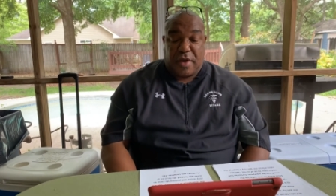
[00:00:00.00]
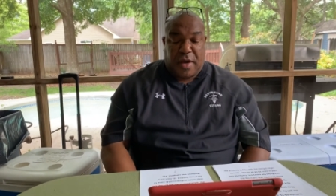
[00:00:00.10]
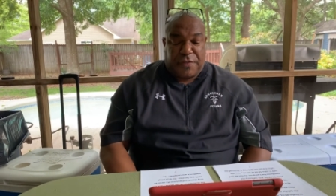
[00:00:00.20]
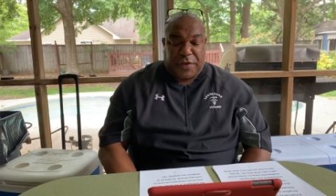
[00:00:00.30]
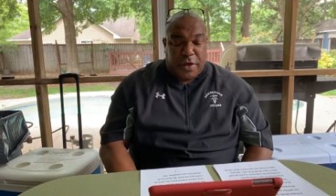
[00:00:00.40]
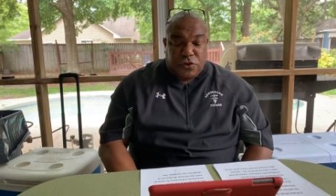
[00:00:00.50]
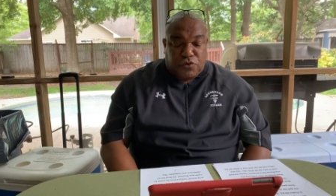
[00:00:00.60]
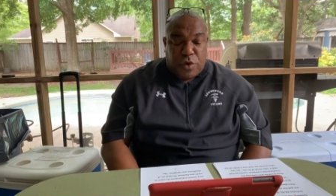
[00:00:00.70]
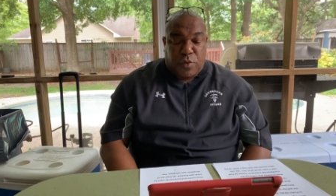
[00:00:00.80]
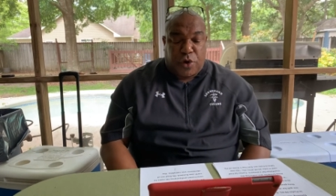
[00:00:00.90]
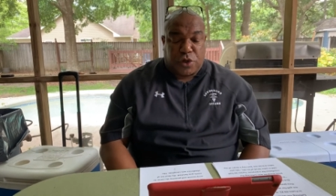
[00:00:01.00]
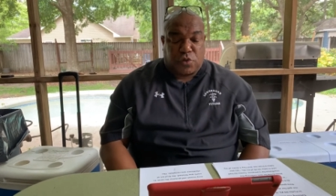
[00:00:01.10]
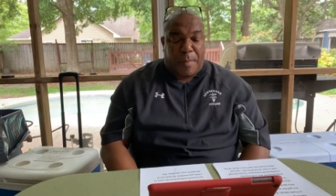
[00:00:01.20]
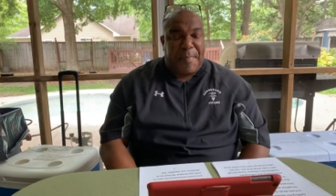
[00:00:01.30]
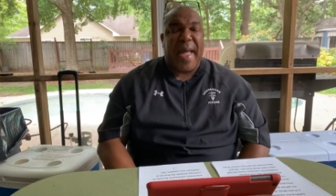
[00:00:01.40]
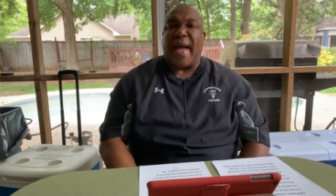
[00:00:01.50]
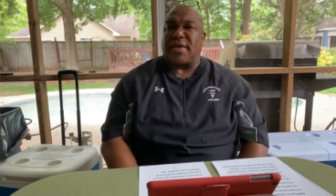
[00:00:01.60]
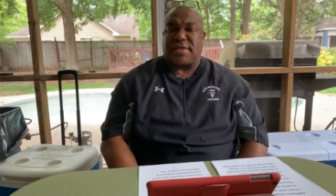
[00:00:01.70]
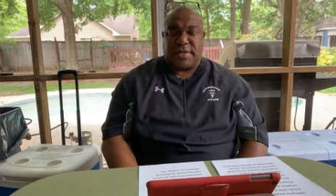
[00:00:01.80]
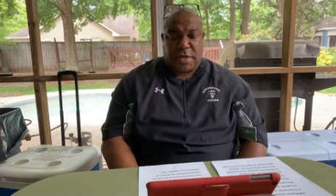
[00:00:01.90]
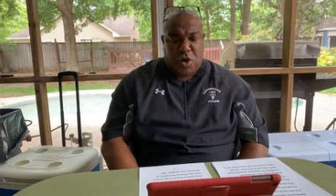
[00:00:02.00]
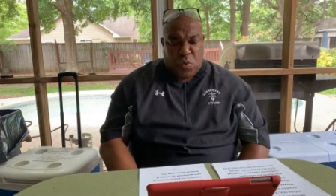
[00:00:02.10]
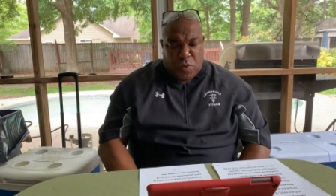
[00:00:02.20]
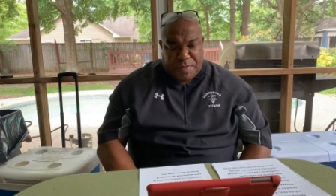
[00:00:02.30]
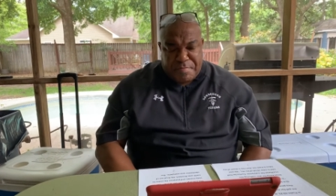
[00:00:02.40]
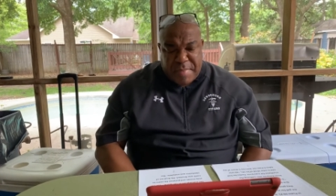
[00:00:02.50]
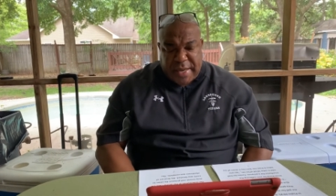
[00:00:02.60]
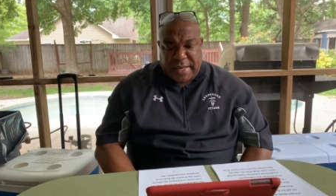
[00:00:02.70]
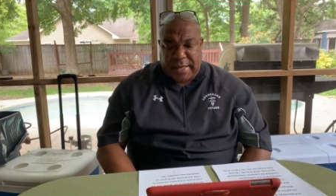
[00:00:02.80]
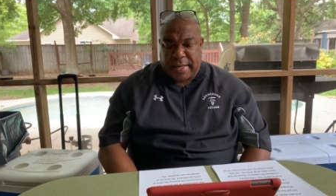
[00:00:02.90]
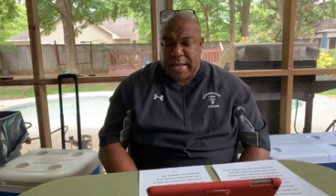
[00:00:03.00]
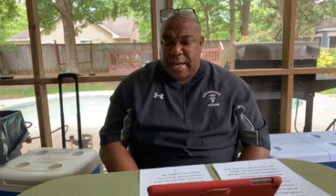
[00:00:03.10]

And these three words were packed with meaning